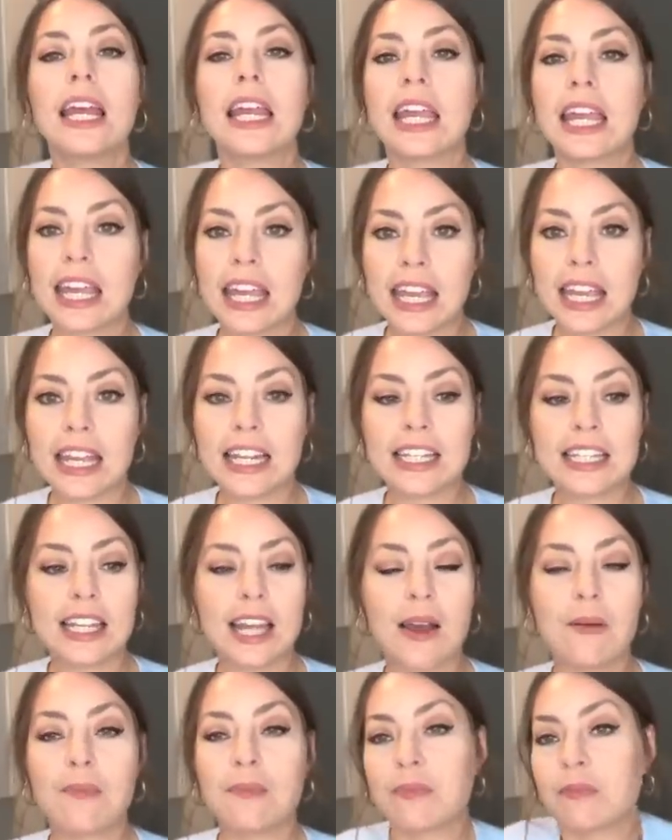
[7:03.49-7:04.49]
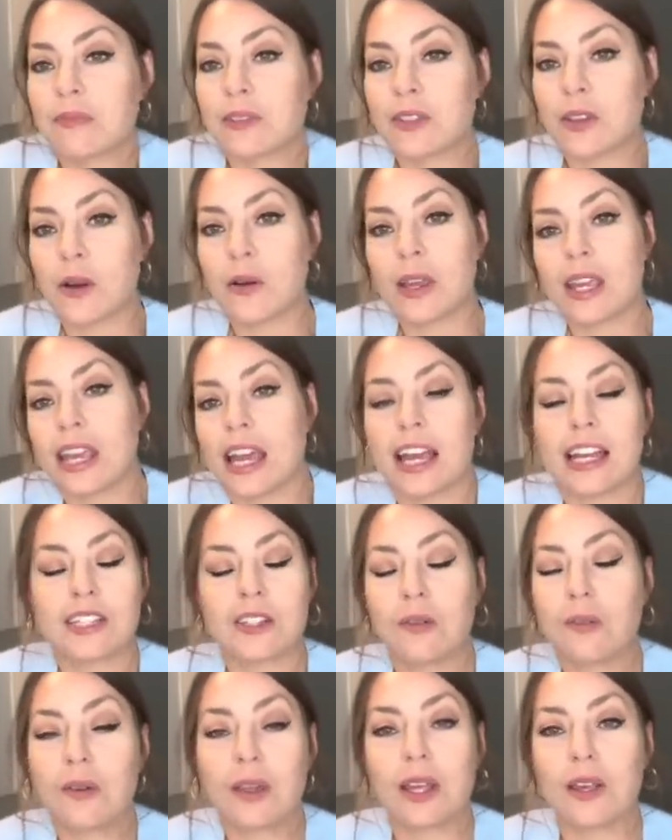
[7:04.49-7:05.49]
he eats them. So he has a
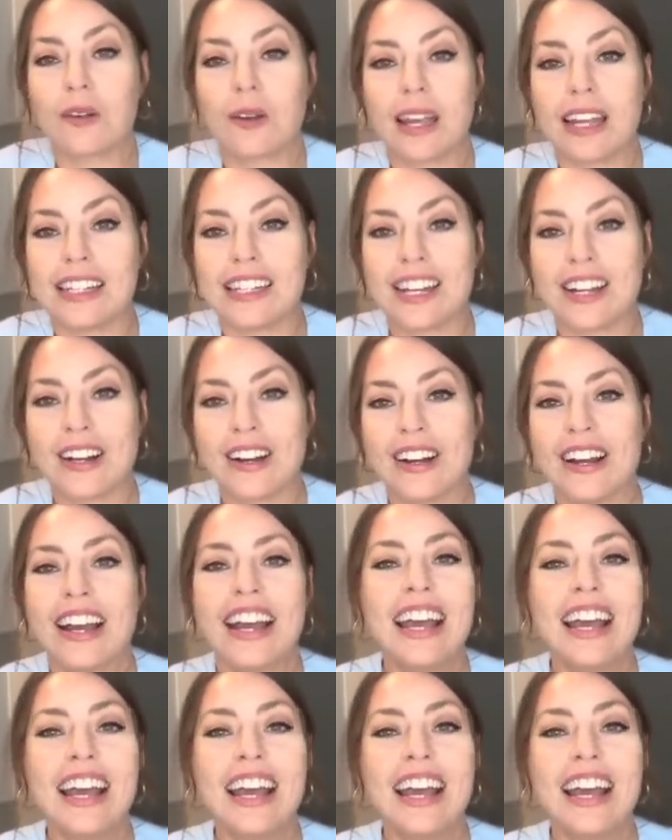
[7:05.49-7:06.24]
really great dinner